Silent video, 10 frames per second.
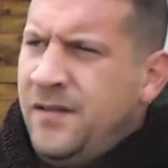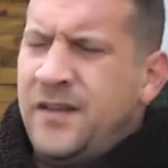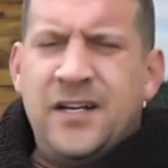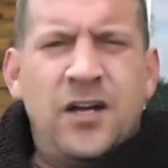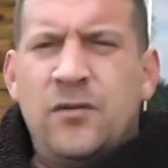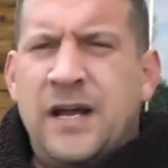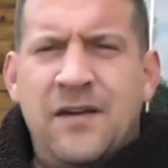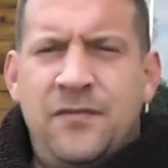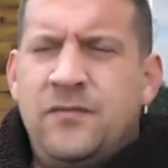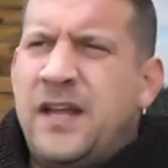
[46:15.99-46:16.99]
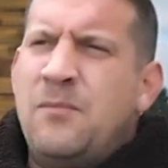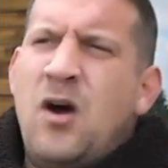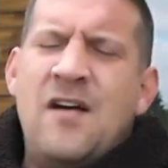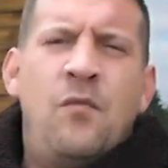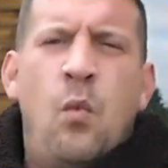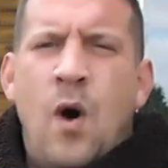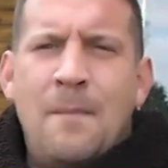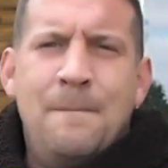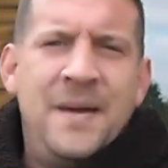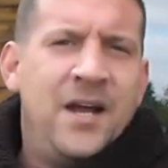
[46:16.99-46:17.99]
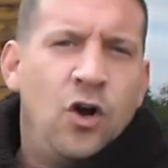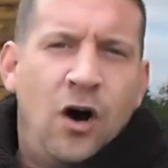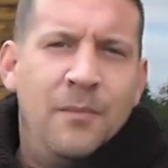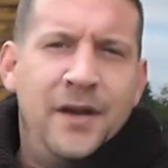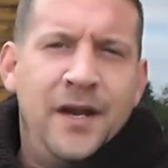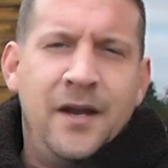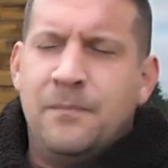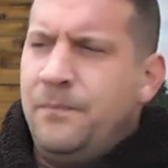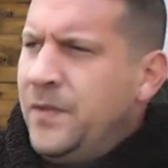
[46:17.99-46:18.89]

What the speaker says: they might have one big common in them,